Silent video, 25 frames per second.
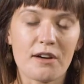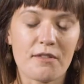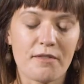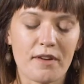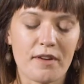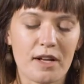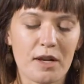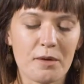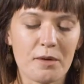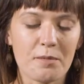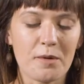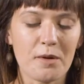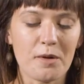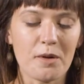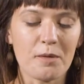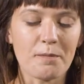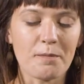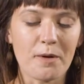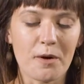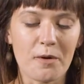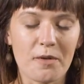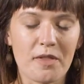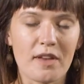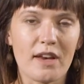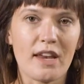available
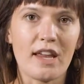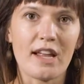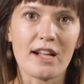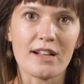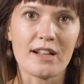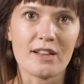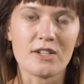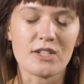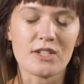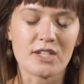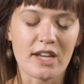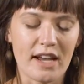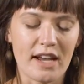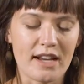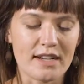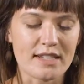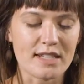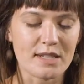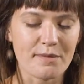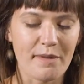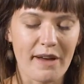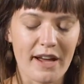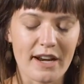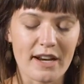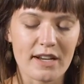both in English and
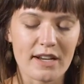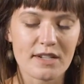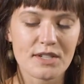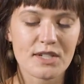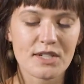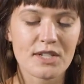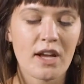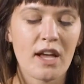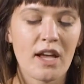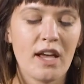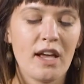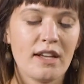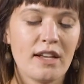Spanish.